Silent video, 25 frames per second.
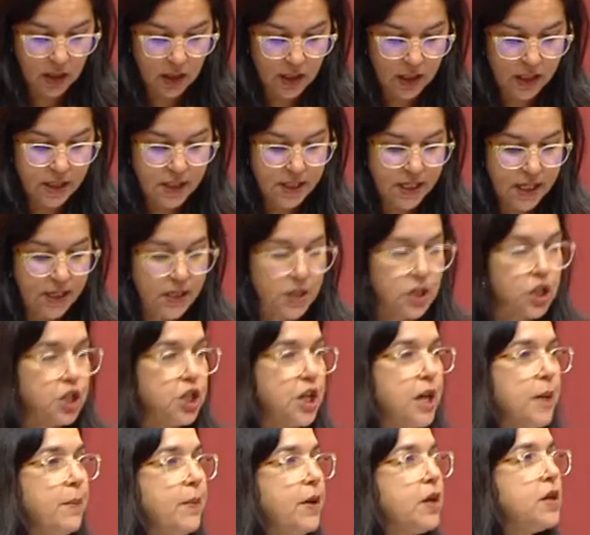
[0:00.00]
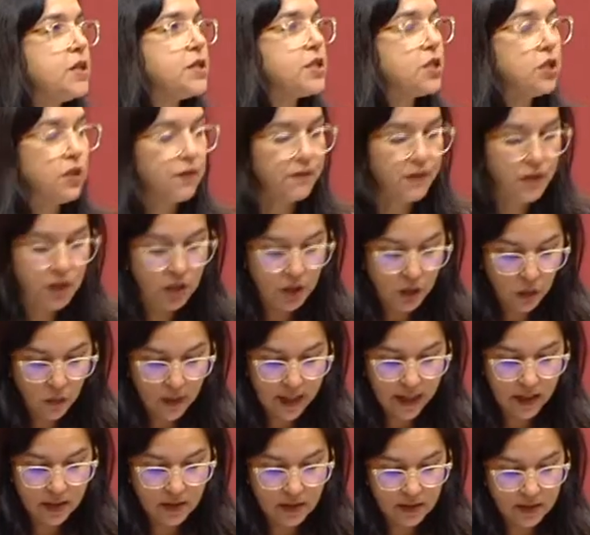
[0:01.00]
Indeed, the chairperson of the
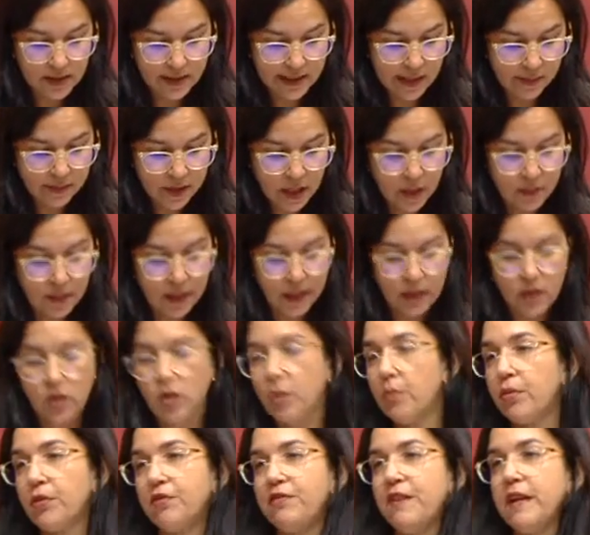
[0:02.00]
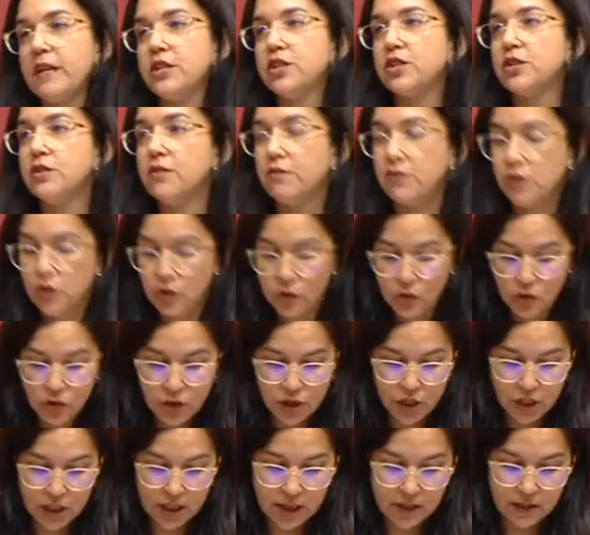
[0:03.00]
UN Subcommittee on Prevention of
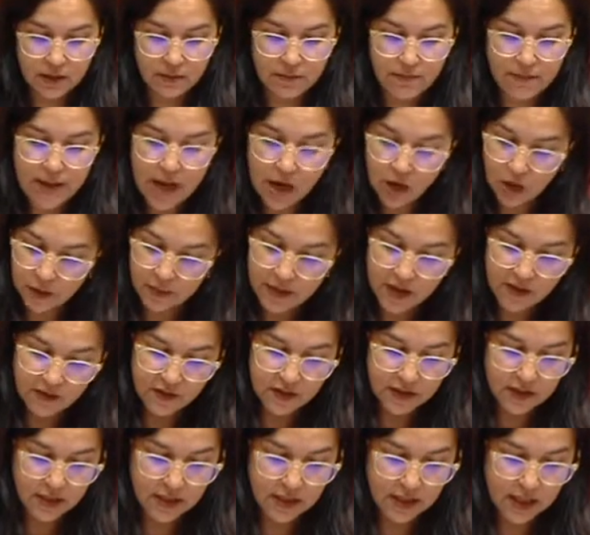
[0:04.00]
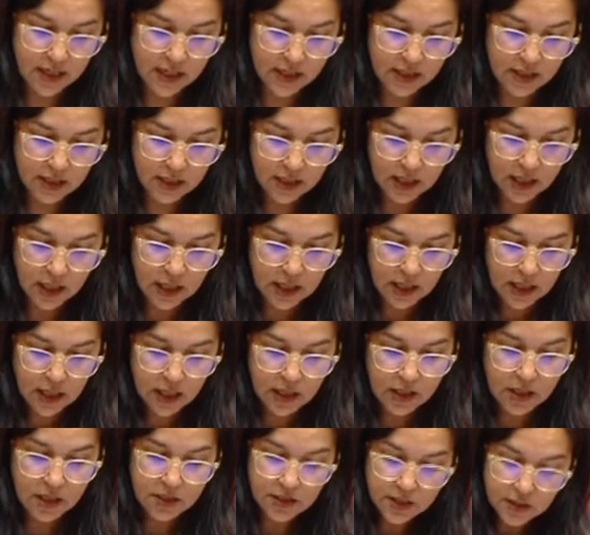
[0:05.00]
Torture, Malcolm Evans, said,
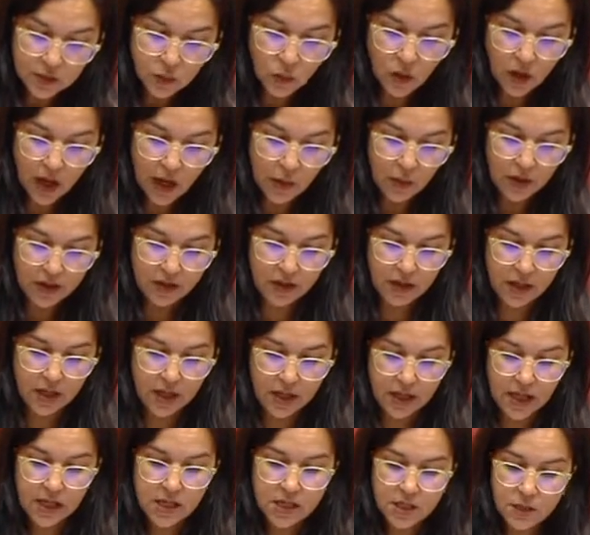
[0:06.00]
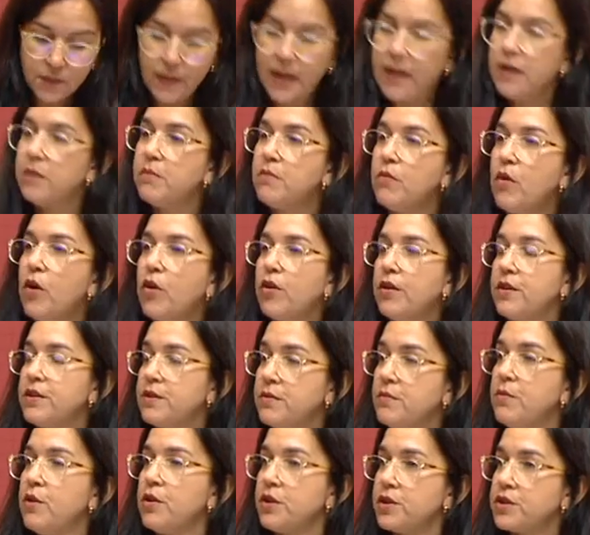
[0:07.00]
"This is why we think independent
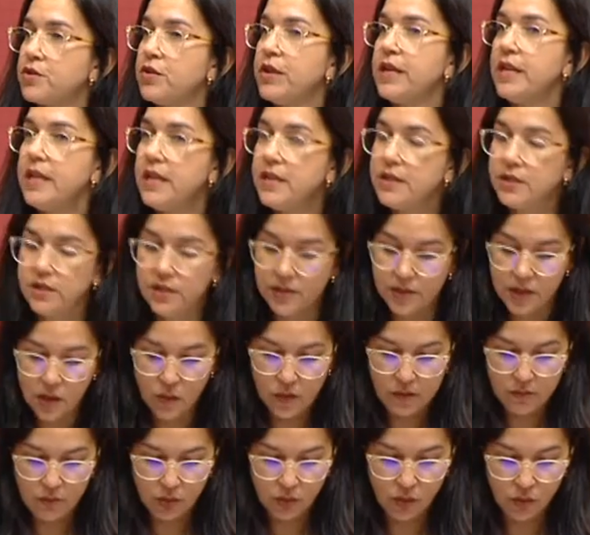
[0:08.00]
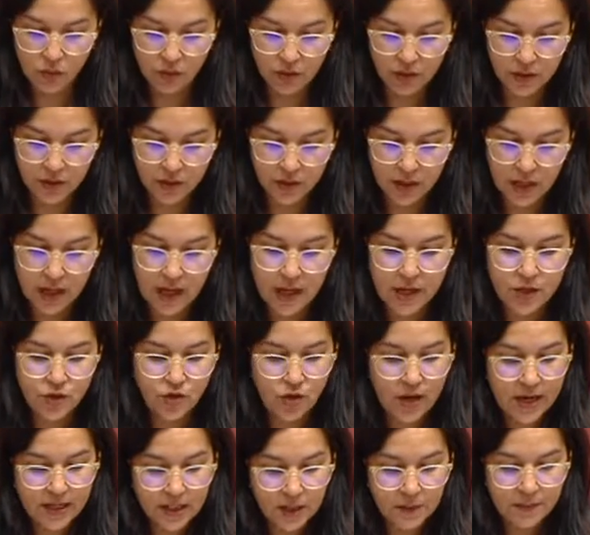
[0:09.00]
monitoring is so important.
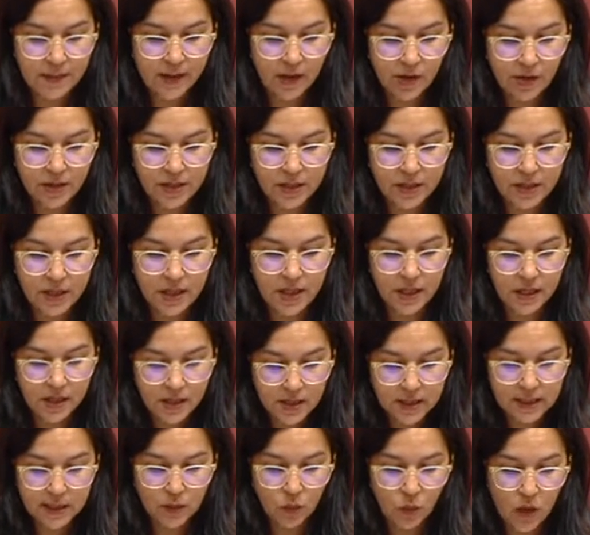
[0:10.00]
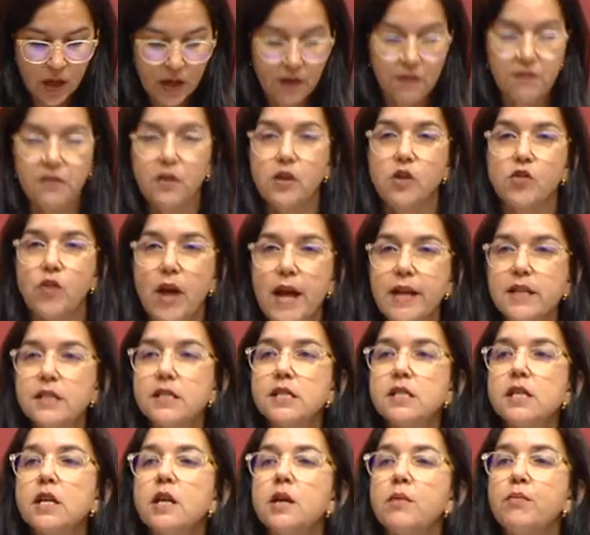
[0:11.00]
Transparency is one of the
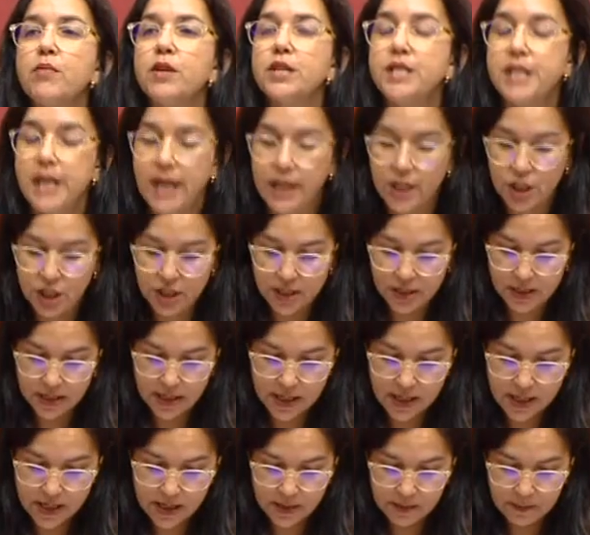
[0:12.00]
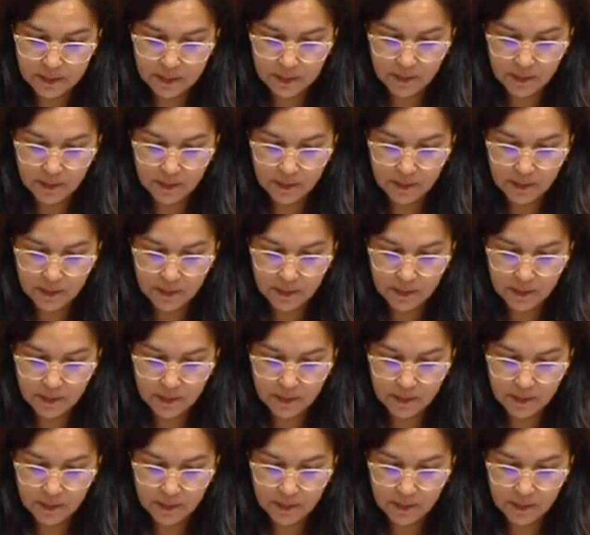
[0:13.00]
greatest protections here.